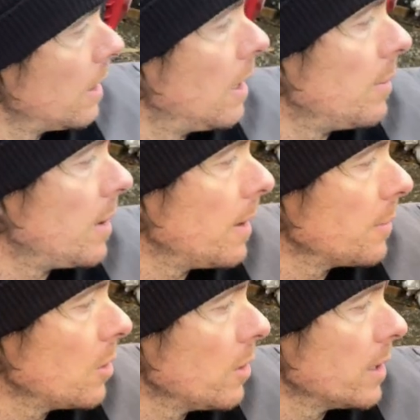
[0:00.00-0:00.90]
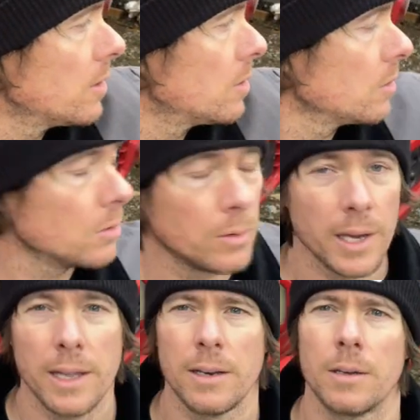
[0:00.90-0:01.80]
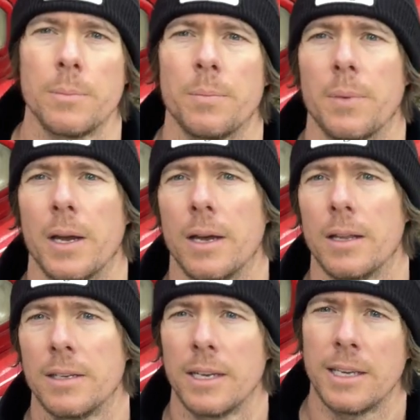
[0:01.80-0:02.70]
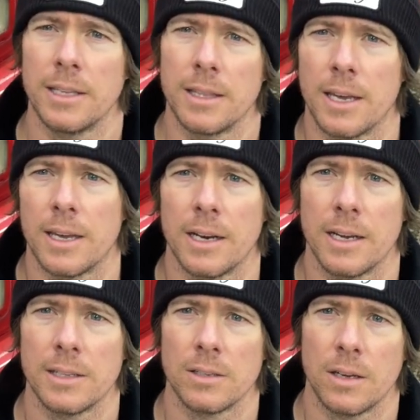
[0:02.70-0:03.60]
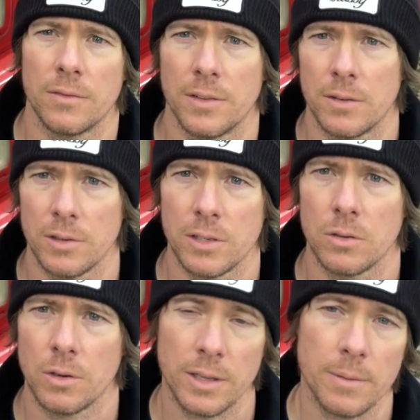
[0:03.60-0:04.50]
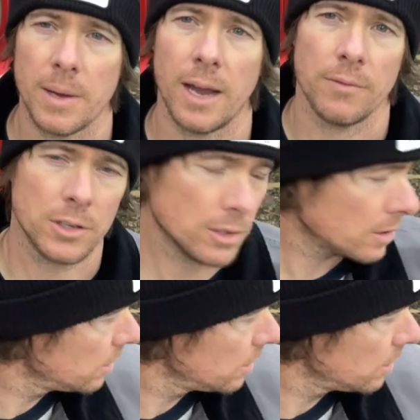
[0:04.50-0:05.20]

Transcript: I'm going to end up taking the headlights off and restoring them after,